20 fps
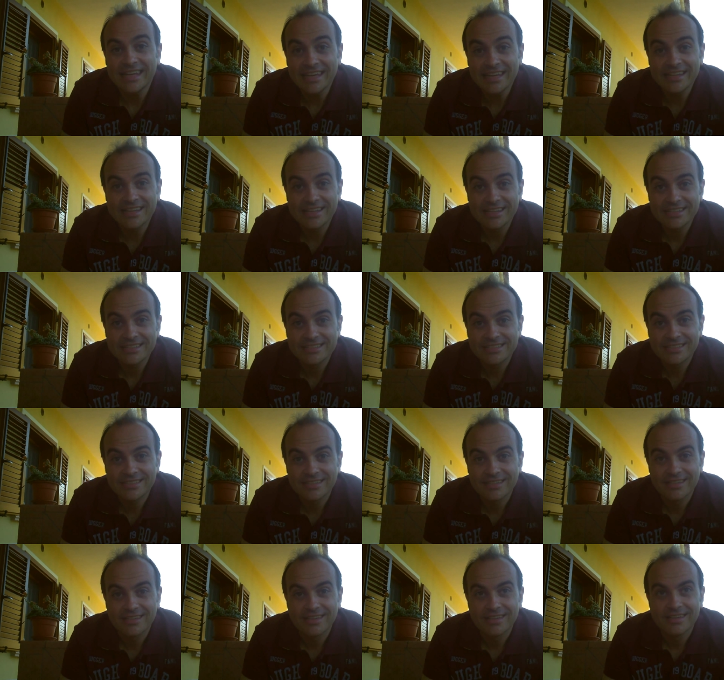in English.
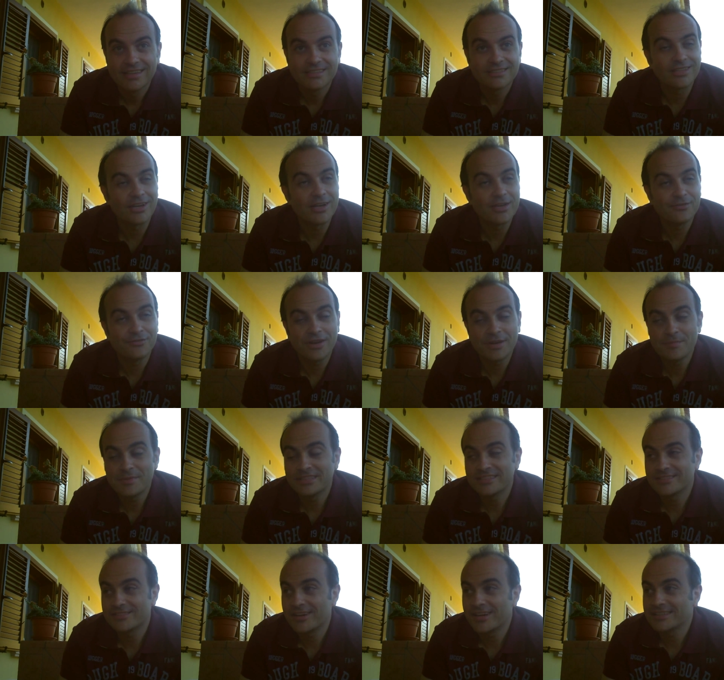So if
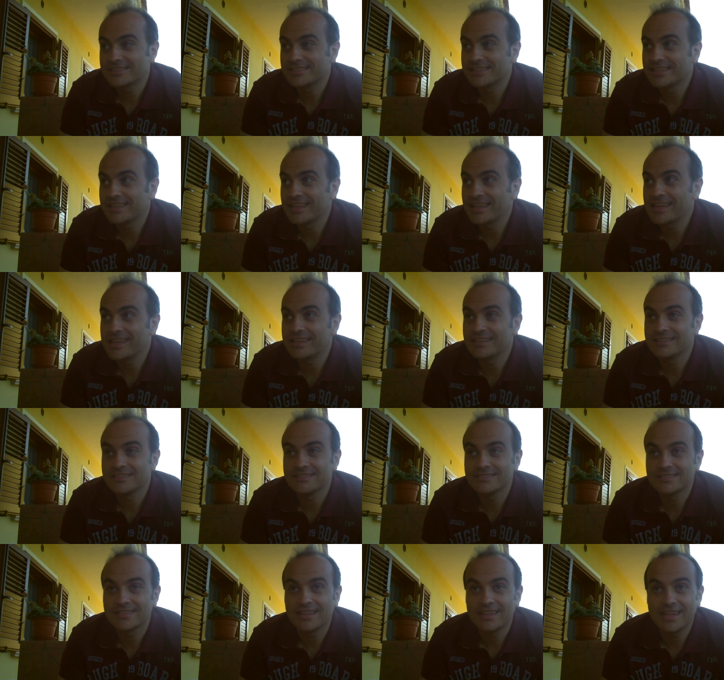I'm interested
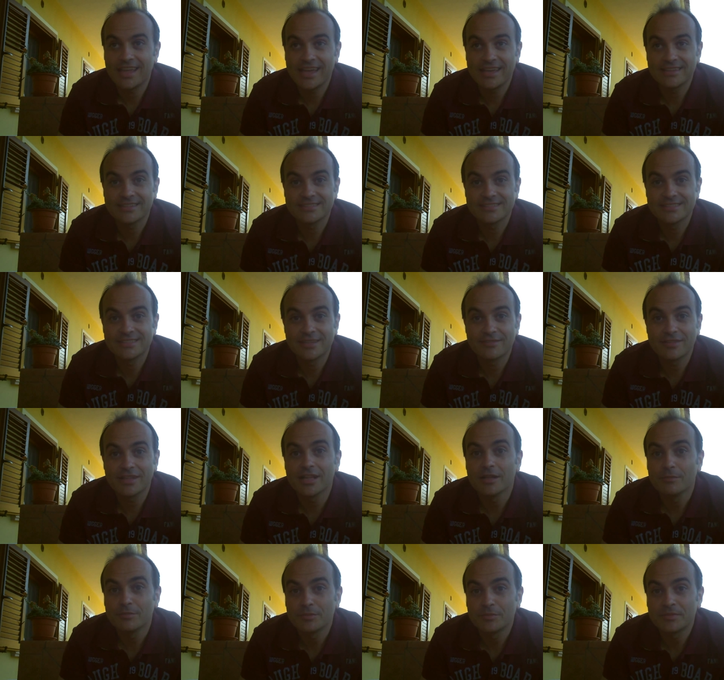in the latest
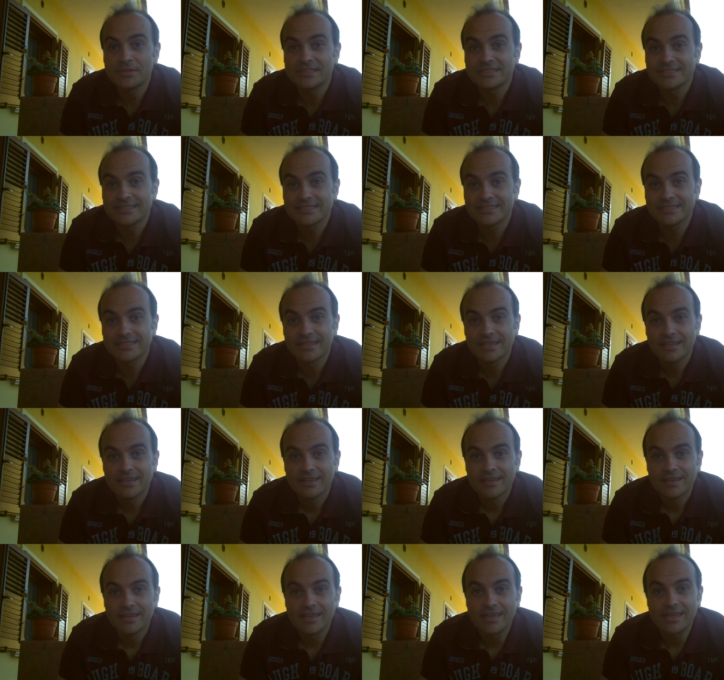developments
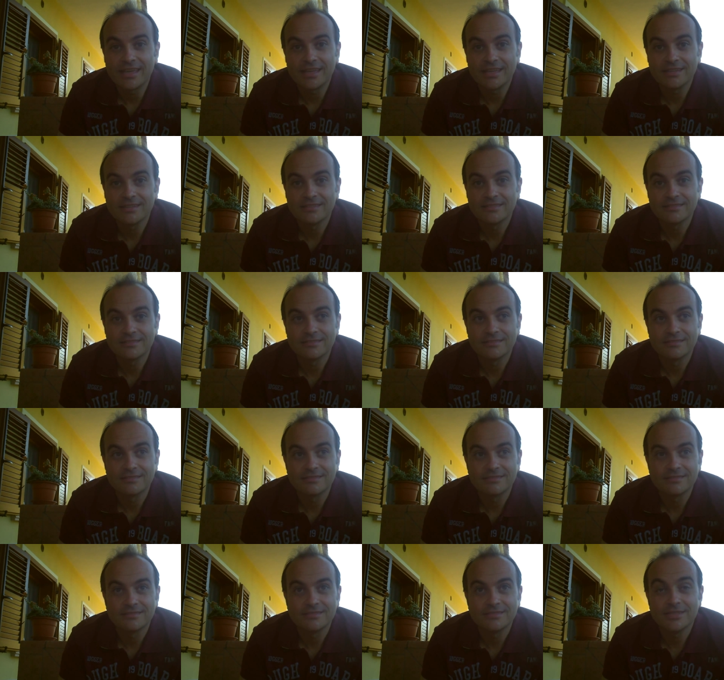in
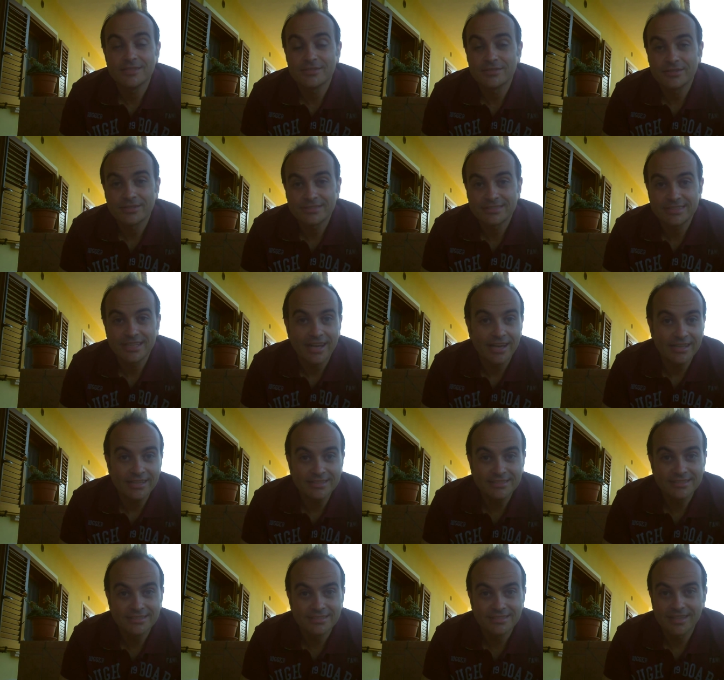
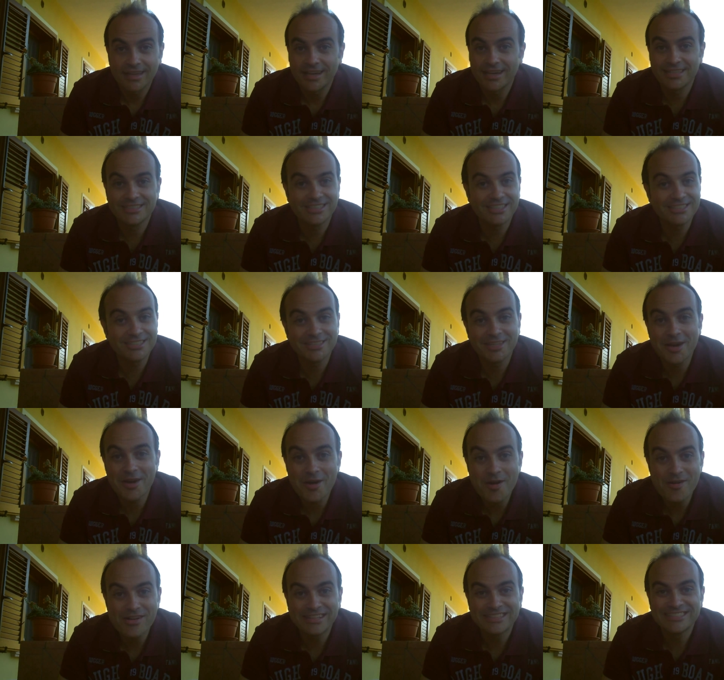neuroscience, I just
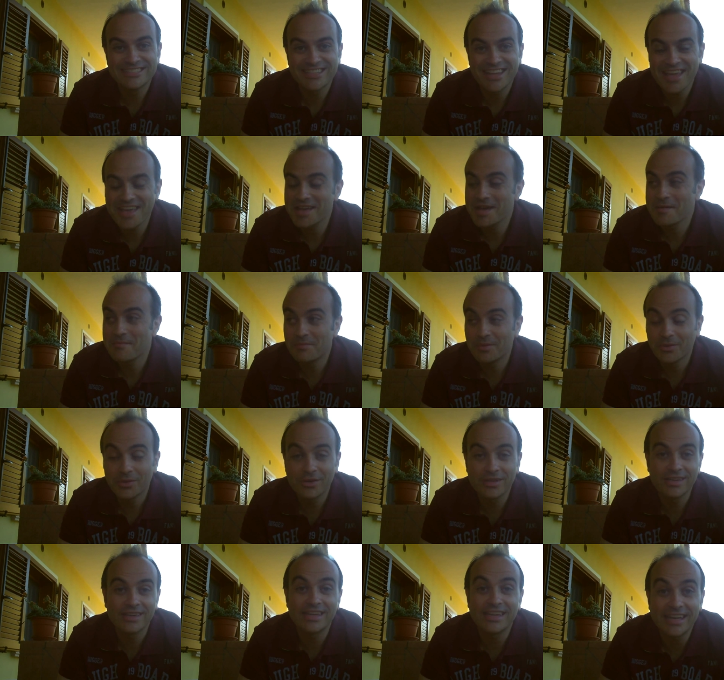go and take a
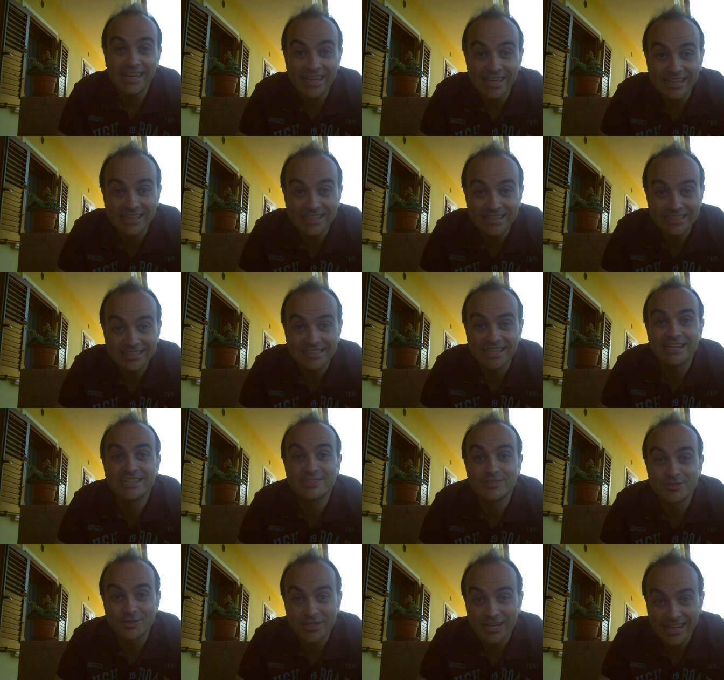book in English
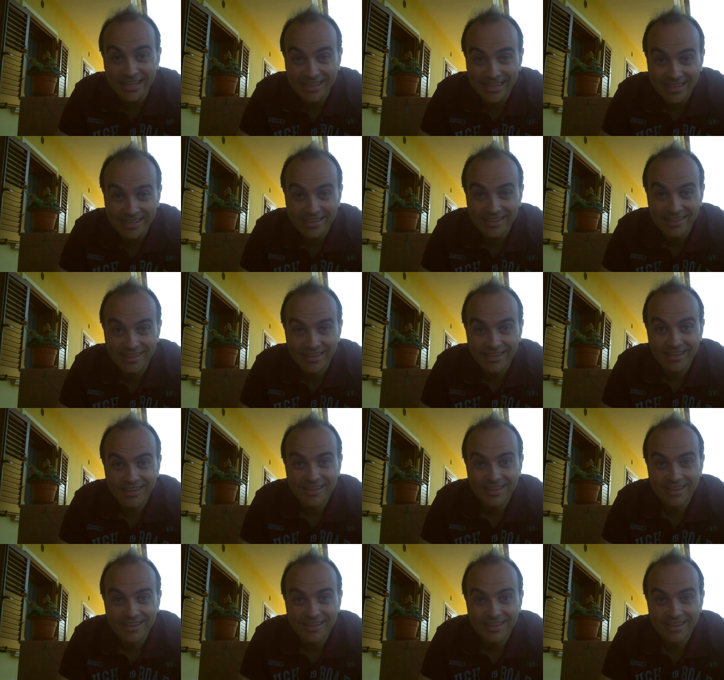and read it.